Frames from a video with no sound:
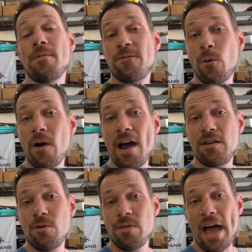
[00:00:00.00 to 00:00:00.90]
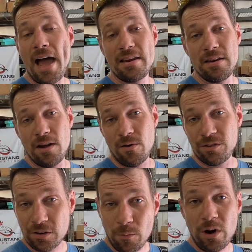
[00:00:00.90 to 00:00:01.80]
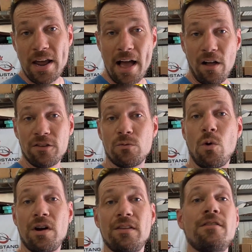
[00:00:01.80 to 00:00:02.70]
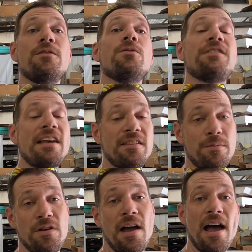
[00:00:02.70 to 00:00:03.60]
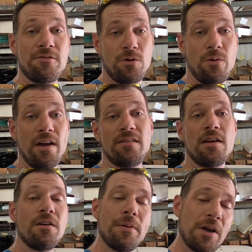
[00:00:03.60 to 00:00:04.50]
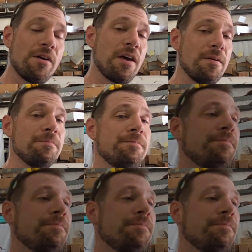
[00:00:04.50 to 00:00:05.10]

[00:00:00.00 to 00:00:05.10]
But before I do that, you know, someone else wanted to say something to you guys real quick. So let me go get him.